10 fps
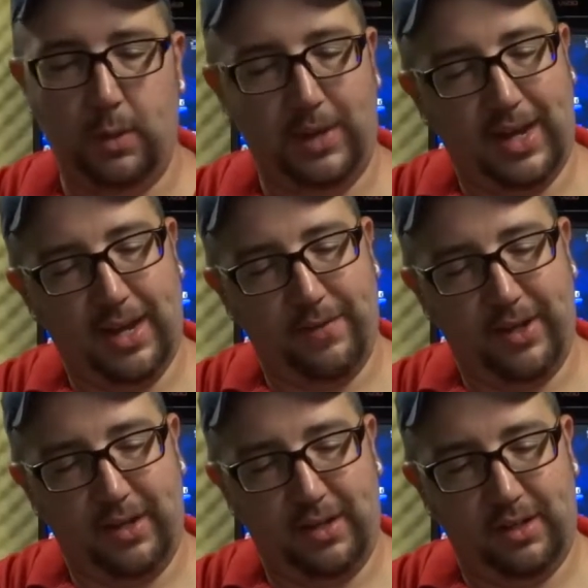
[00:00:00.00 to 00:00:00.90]
We have
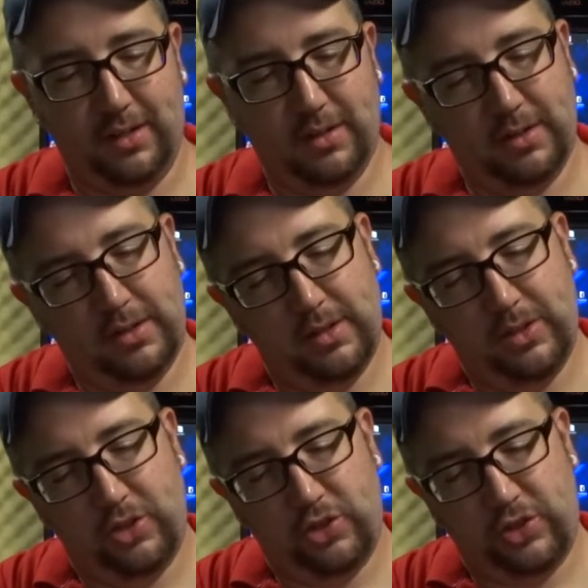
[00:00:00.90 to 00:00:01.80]
a
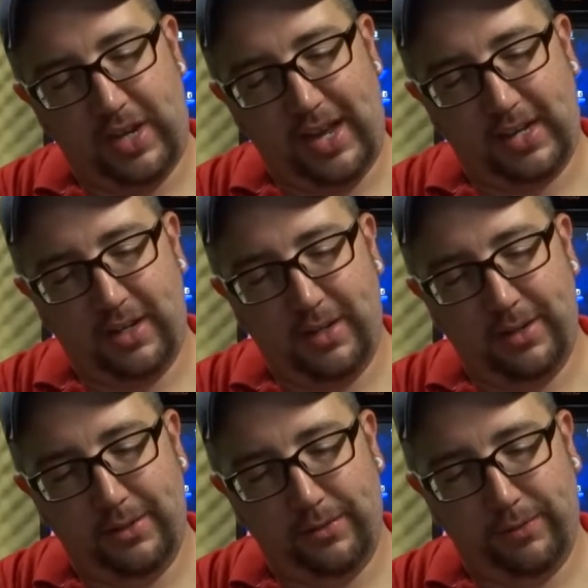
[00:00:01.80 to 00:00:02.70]
stack
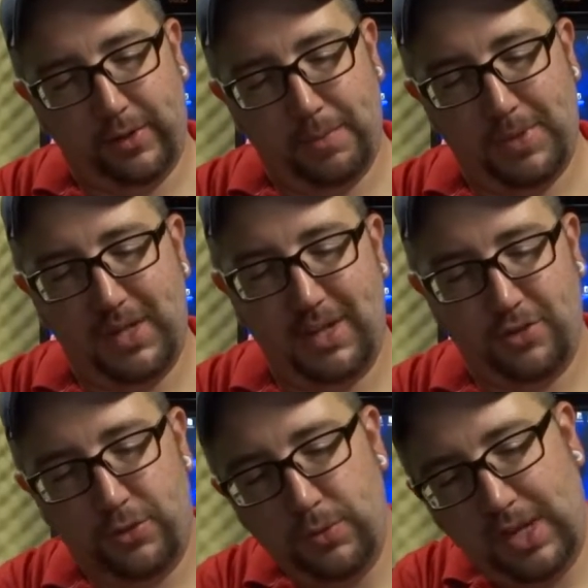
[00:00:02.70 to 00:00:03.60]
of
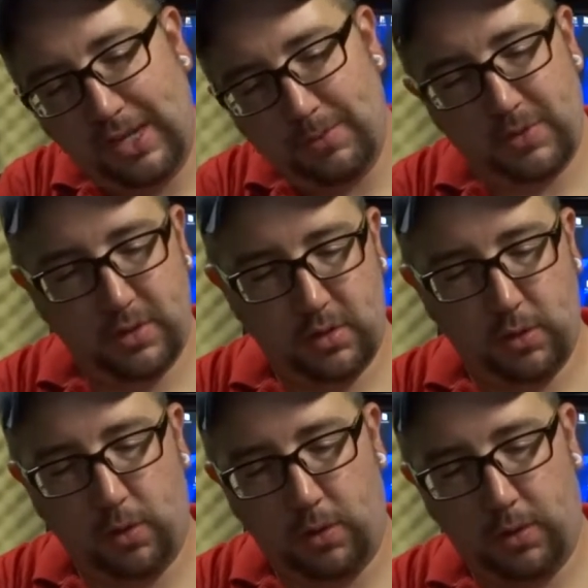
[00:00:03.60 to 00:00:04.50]
PS2 games,
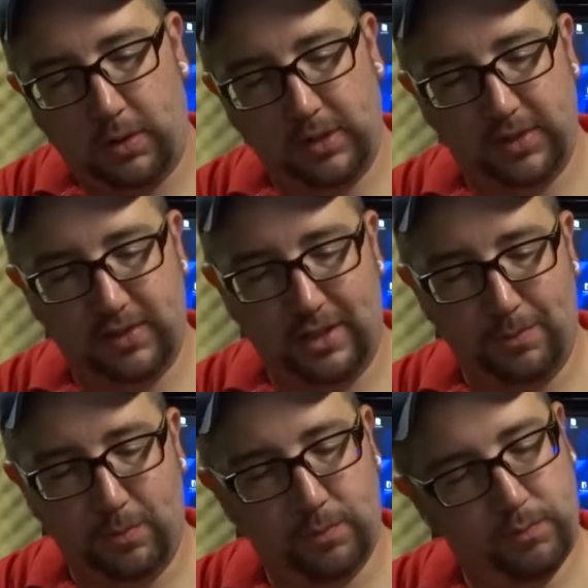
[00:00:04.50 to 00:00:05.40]
all in the
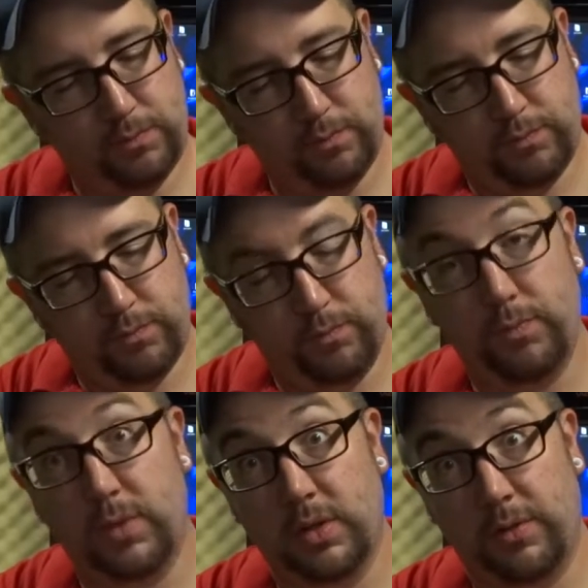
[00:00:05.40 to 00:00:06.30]
same
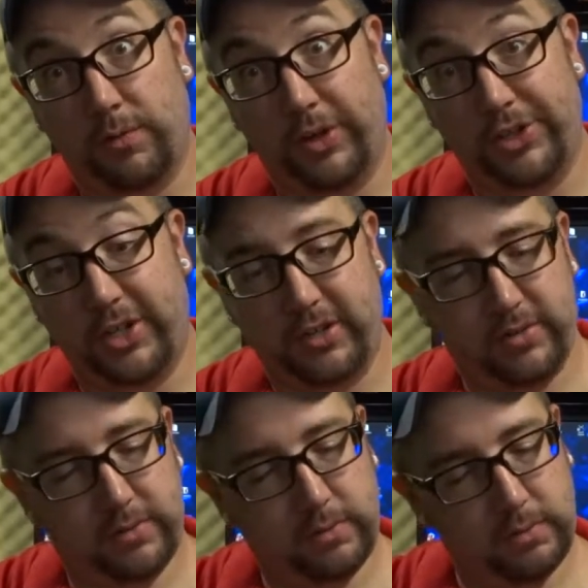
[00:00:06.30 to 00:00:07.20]
franchise.